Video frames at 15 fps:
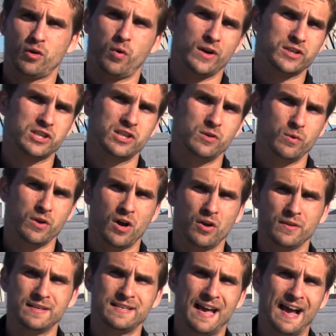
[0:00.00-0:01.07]
question that we
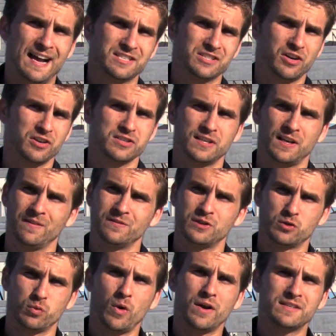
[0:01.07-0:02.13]
all need to ask ourselves
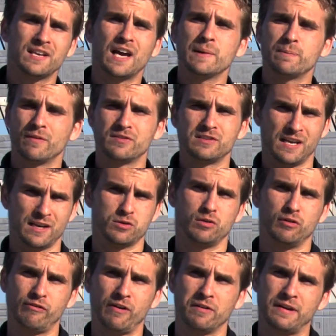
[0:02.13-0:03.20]
is, what type of
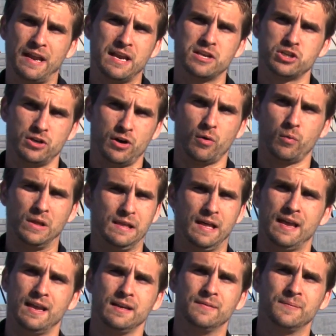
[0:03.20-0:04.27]
sexual foundation are we
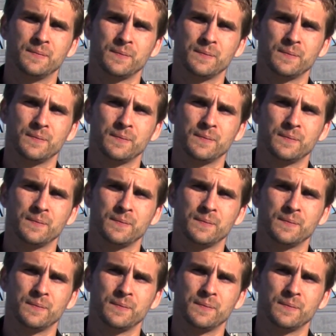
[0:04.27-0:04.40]
laying?